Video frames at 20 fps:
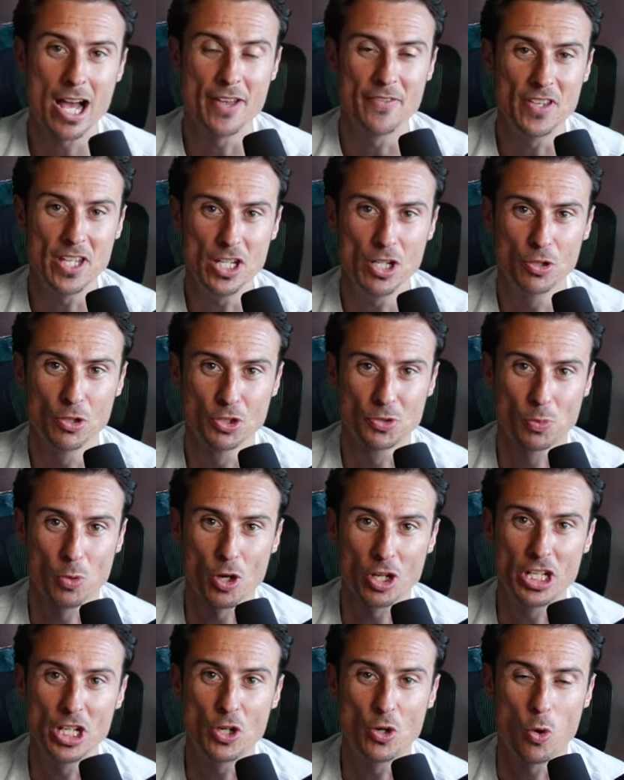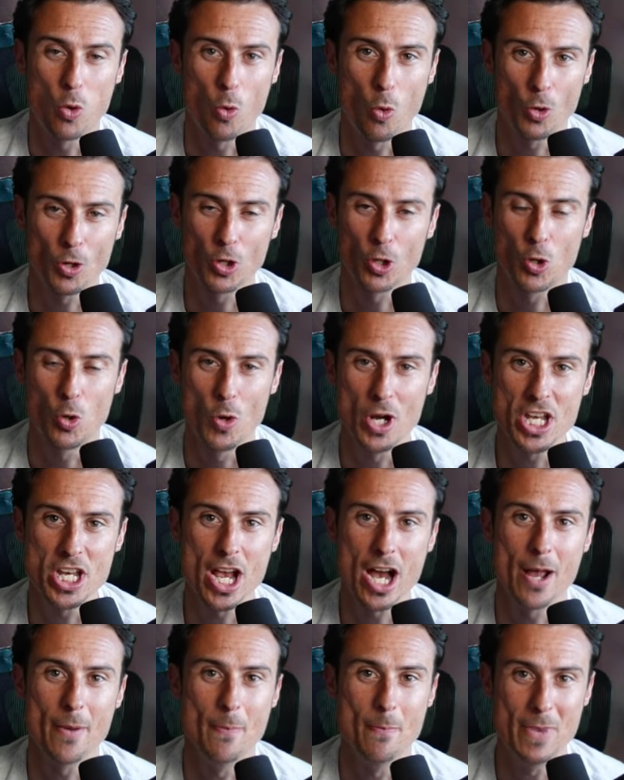the Eagles rookie corner,
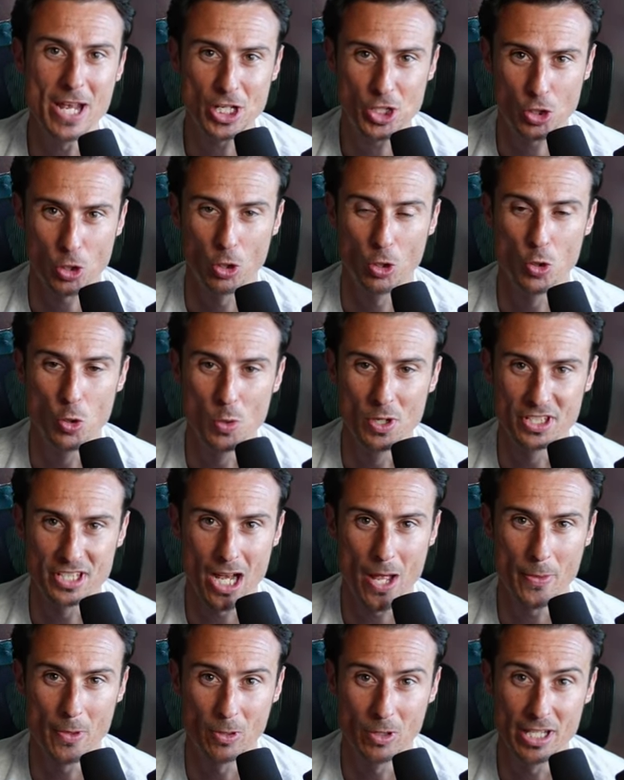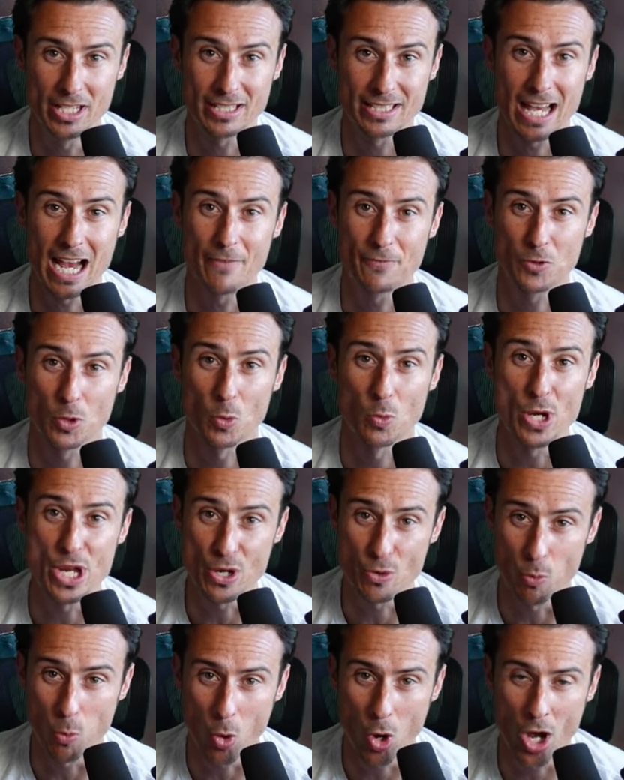Quinyon Mitchell, who was on the list after
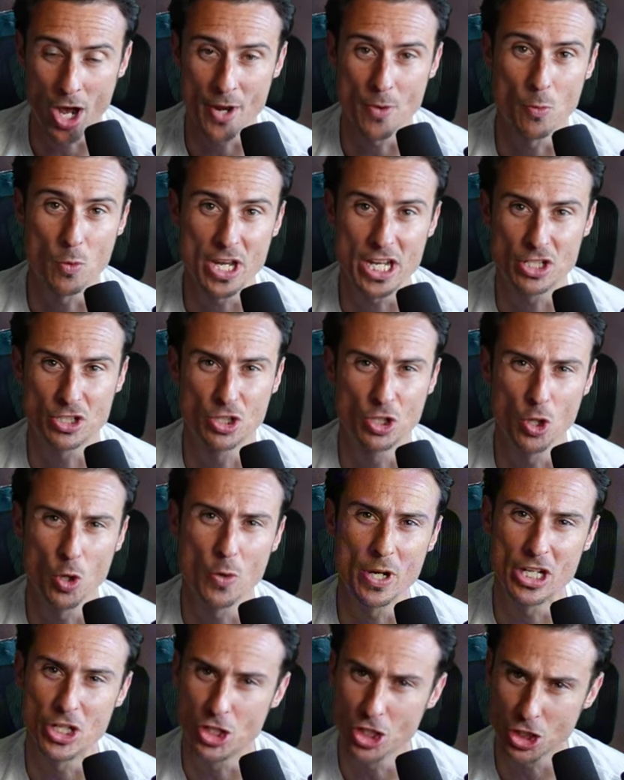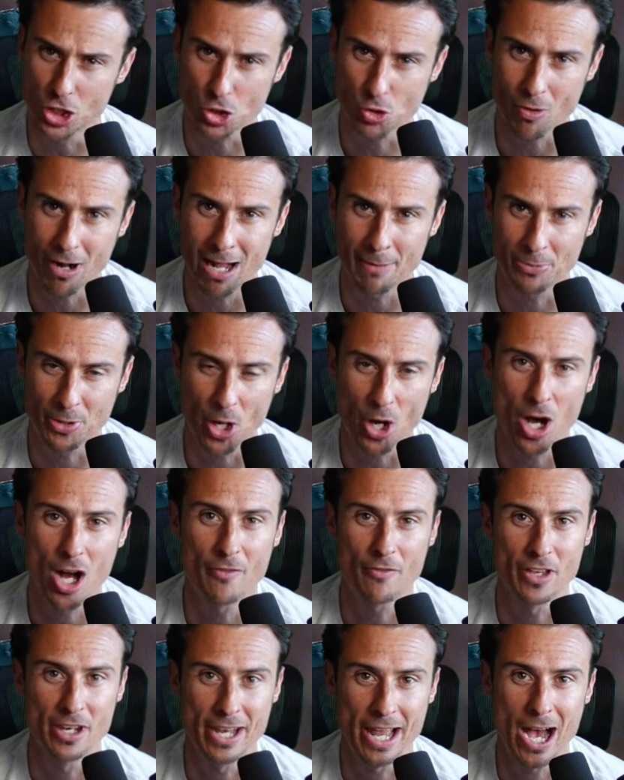week 1. Week 2, he just dropped
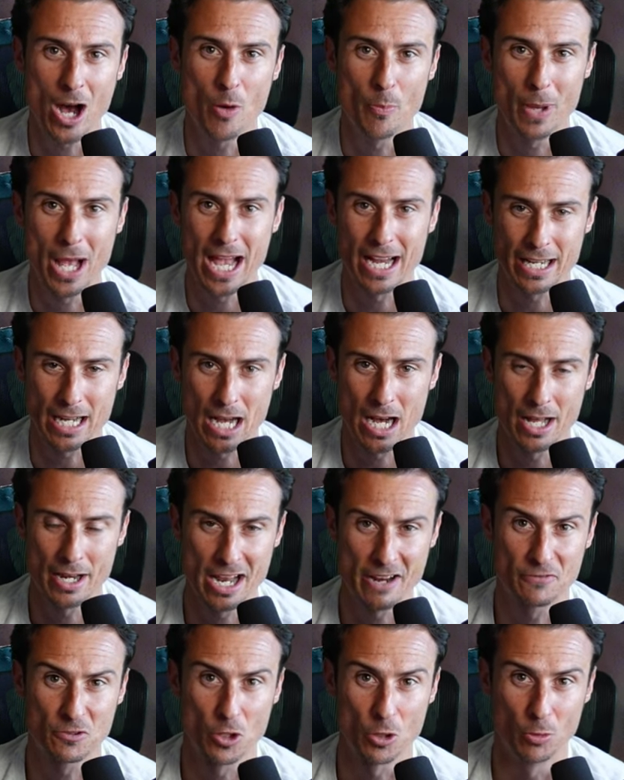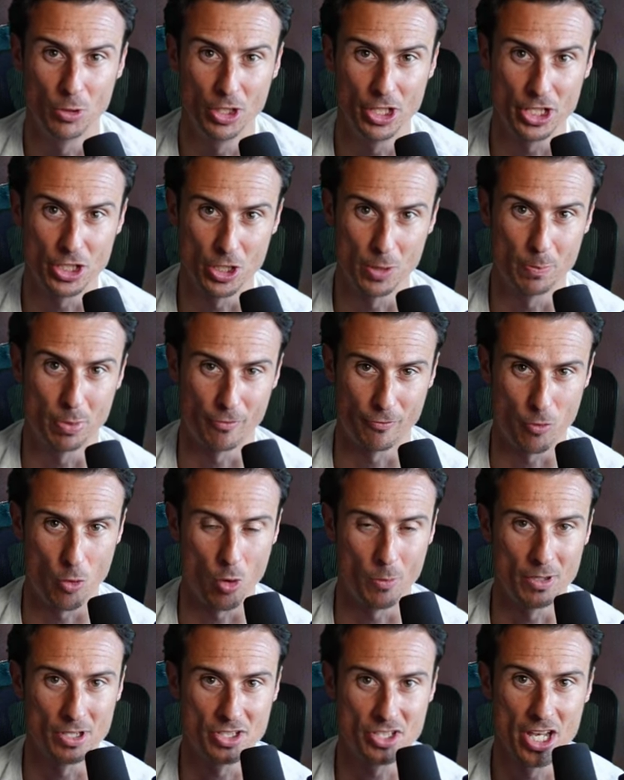off and now back on after a really good
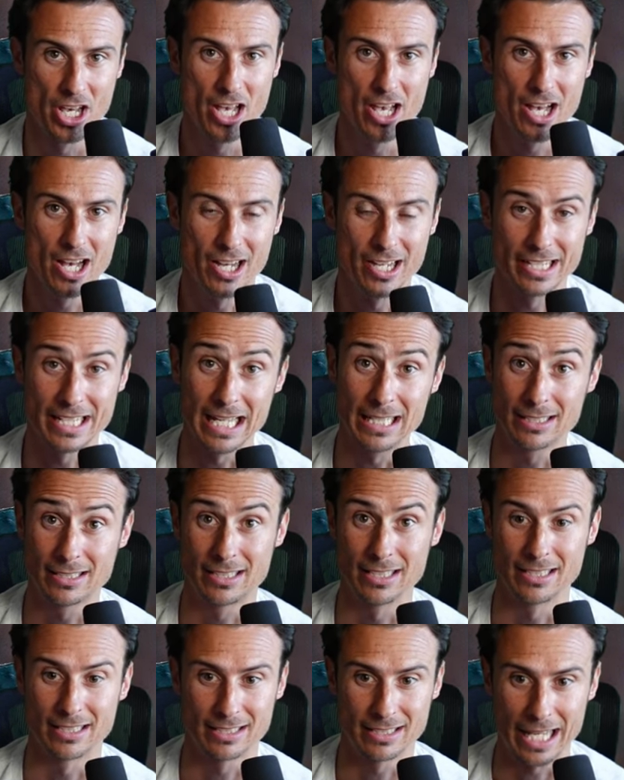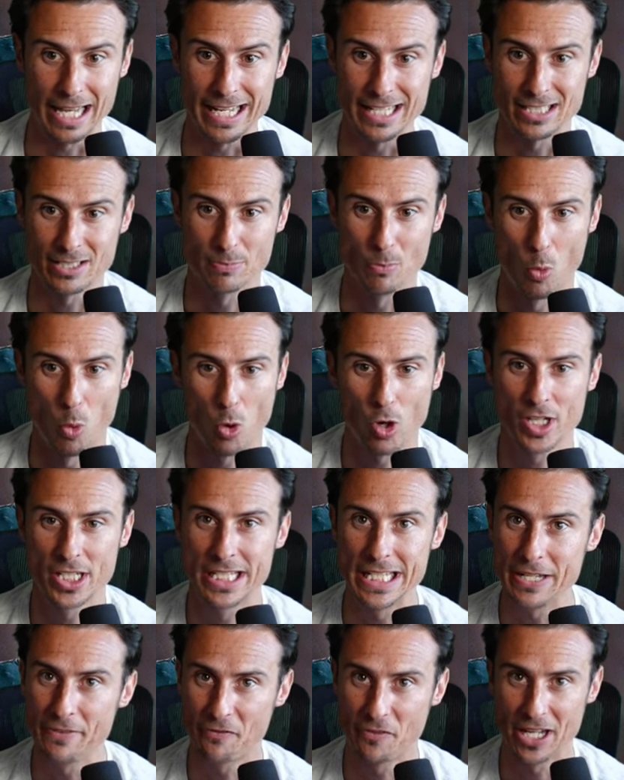performance against the Saints. More
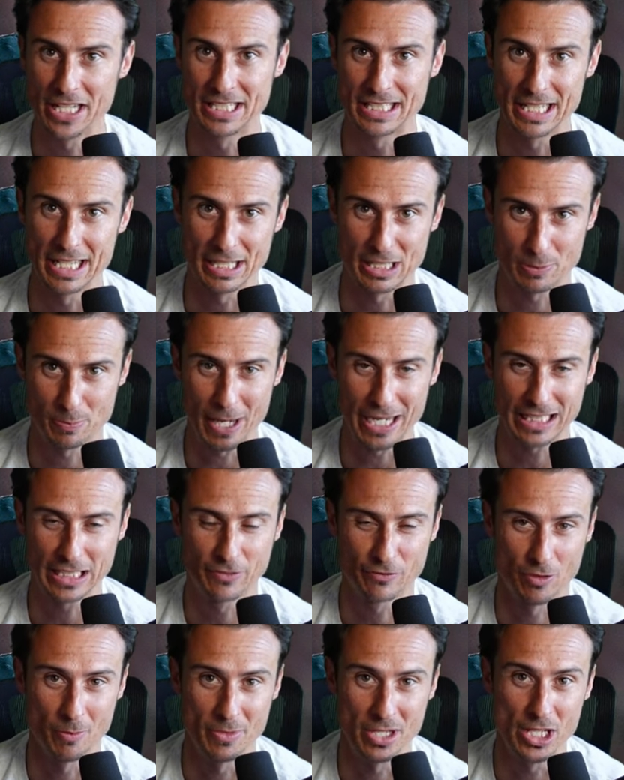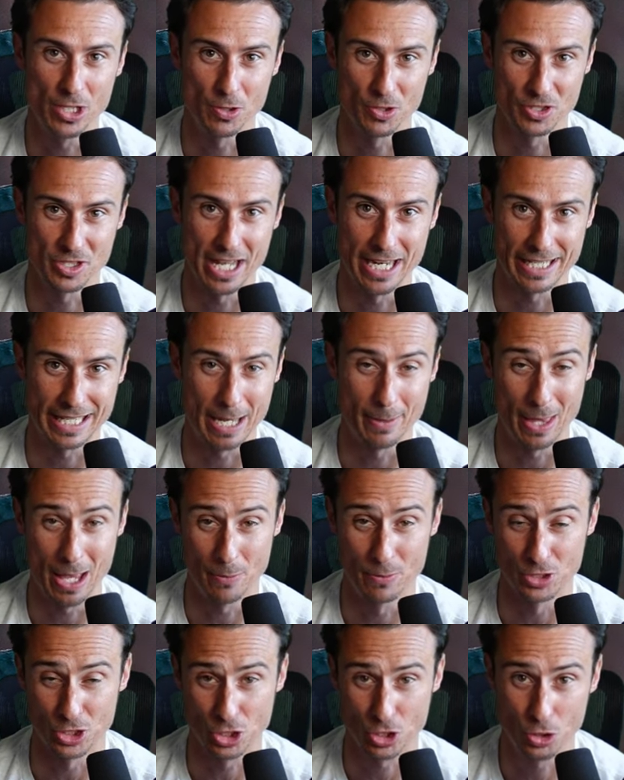defense than expected from the Eagles in that game.
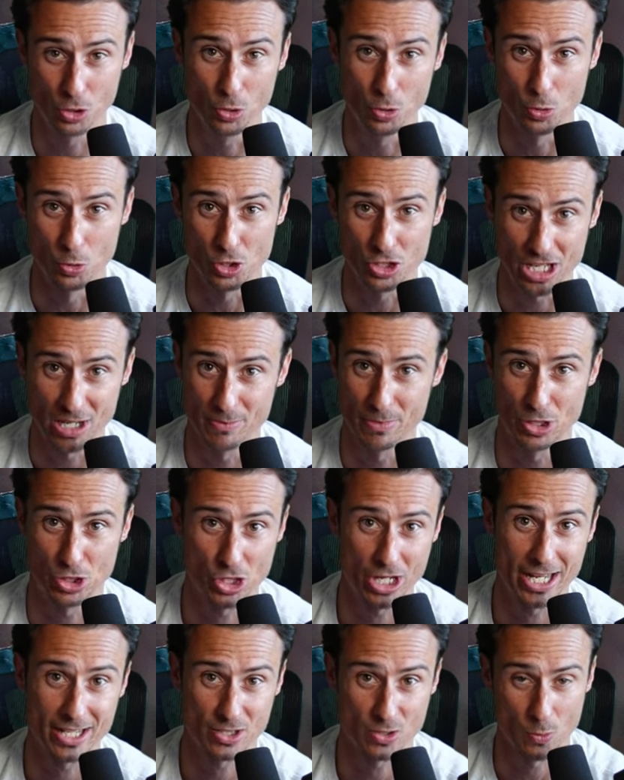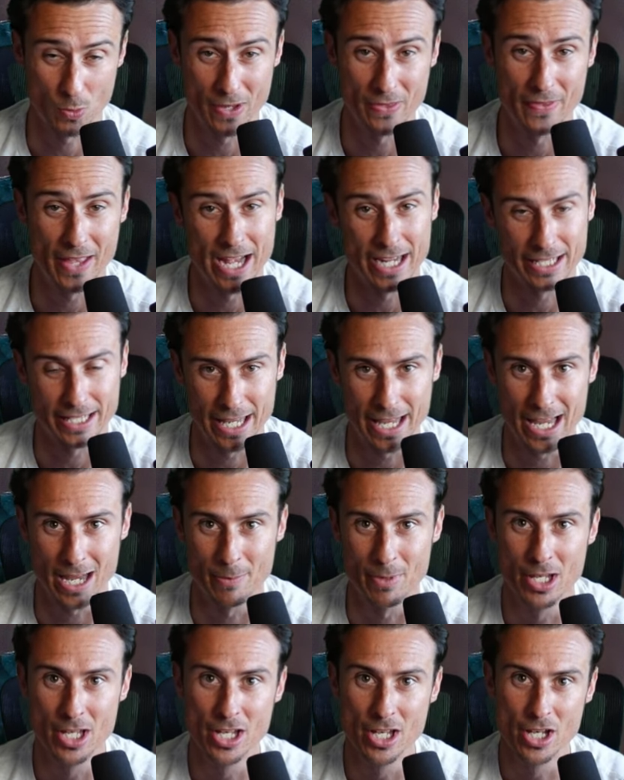That was huge. Gave him a chance to win that
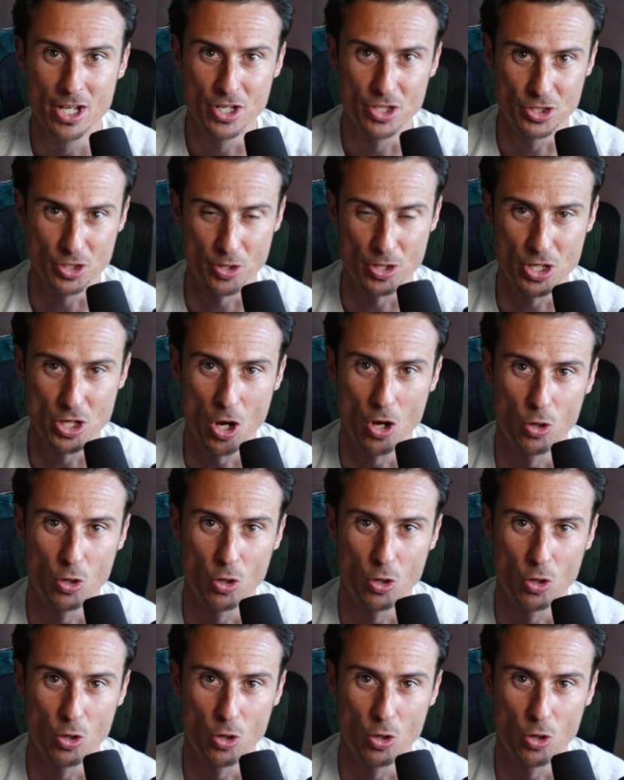game. So the young